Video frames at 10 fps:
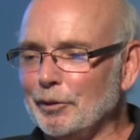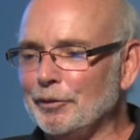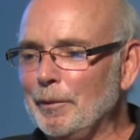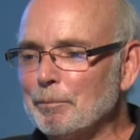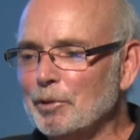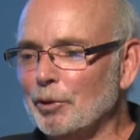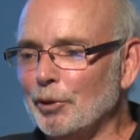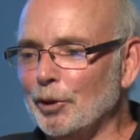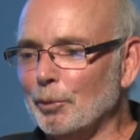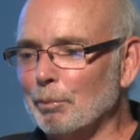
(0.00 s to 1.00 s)
was,
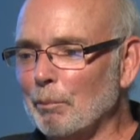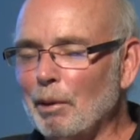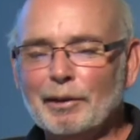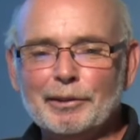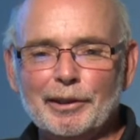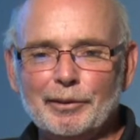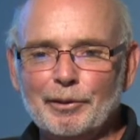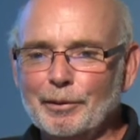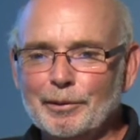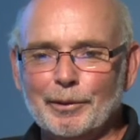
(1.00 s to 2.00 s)
you know, partly,
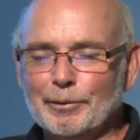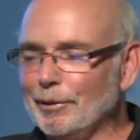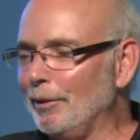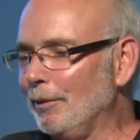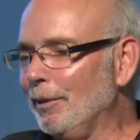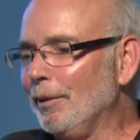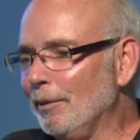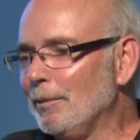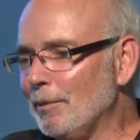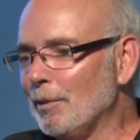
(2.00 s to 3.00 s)

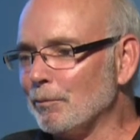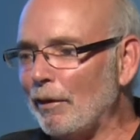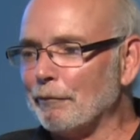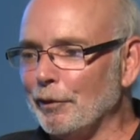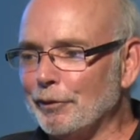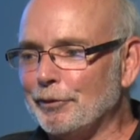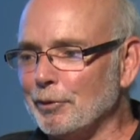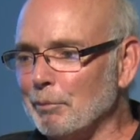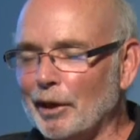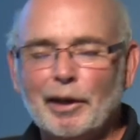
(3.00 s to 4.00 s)
in reference
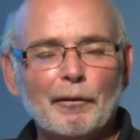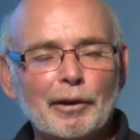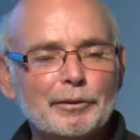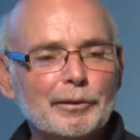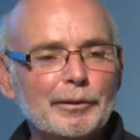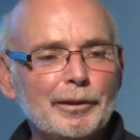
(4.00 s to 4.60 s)
to my character